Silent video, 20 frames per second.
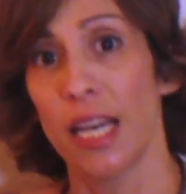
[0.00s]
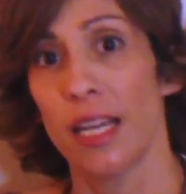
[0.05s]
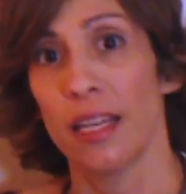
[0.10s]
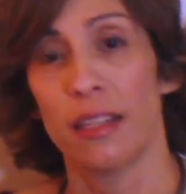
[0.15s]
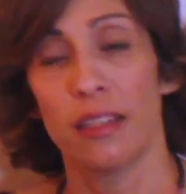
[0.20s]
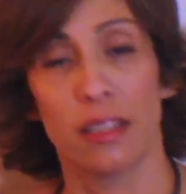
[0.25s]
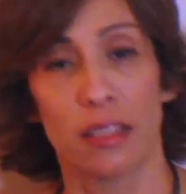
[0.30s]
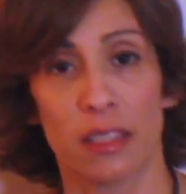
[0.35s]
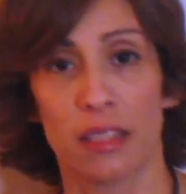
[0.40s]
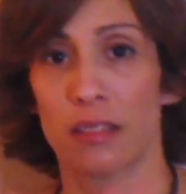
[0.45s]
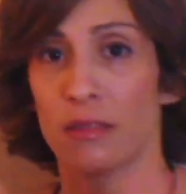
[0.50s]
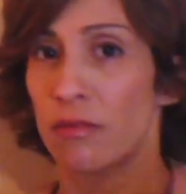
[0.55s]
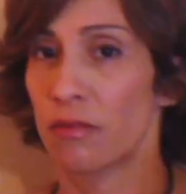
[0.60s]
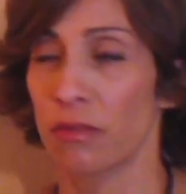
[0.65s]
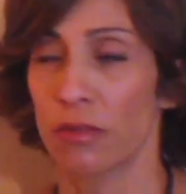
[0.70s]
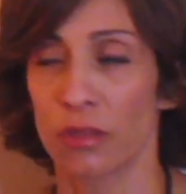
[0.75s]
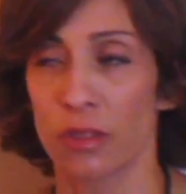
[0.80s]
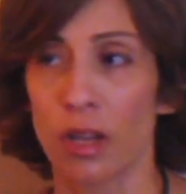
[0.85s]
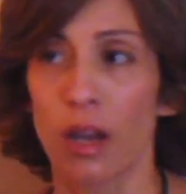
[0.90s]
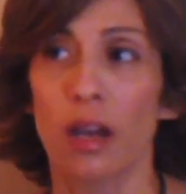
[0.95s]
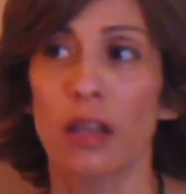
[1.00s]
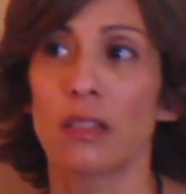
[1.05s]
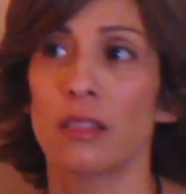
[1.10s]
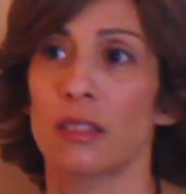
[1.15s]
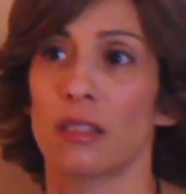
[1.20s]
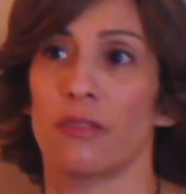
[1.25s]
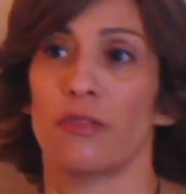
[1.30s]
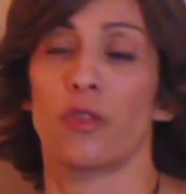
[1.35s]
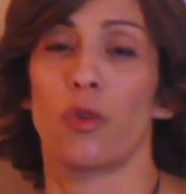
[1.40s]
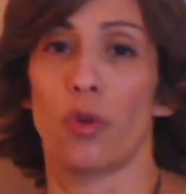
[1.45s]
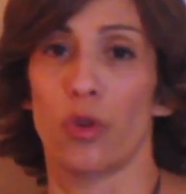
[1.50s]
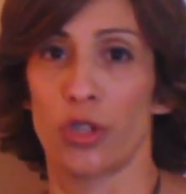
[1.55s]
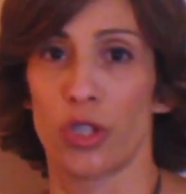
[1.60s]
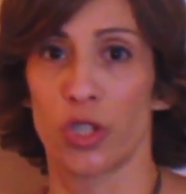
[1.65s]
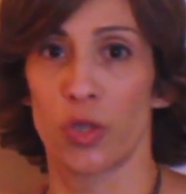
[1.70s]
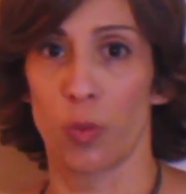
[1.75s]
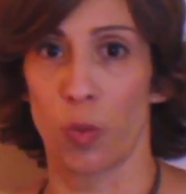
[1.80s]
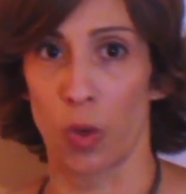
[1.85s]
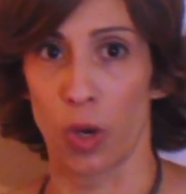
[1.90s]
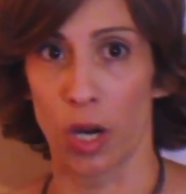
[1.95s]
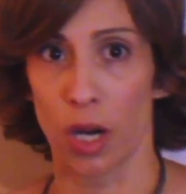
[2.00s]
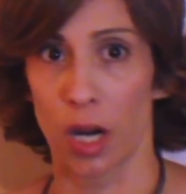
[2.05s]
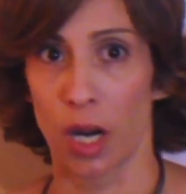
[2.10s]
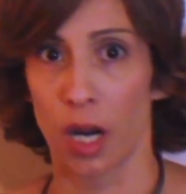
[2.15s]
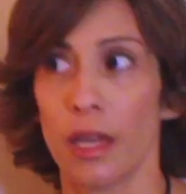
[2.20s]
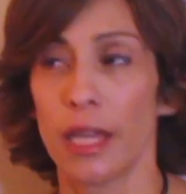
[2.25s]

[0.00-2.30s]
He does tons of gorgeous work.